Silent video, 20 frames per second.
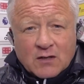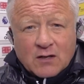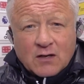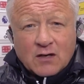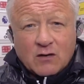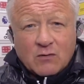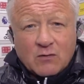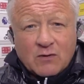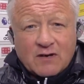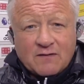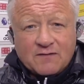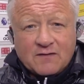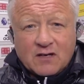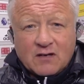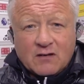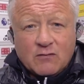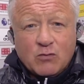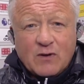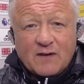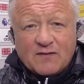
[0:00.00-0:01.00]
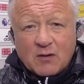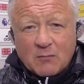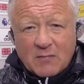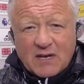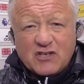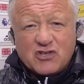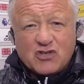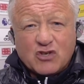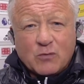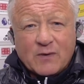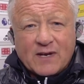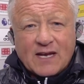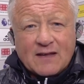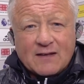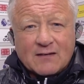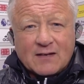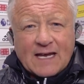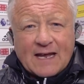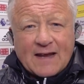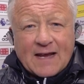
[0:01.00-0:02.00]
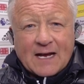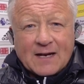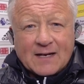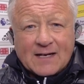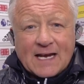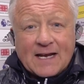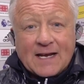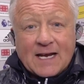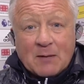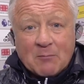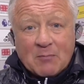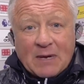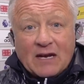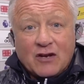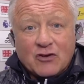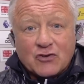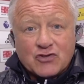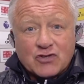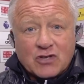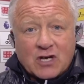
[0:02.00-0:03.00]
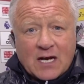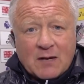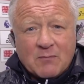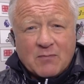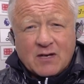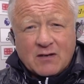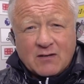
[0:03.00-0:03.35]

you know, we have to we have to make sure we get, get that get that balance right.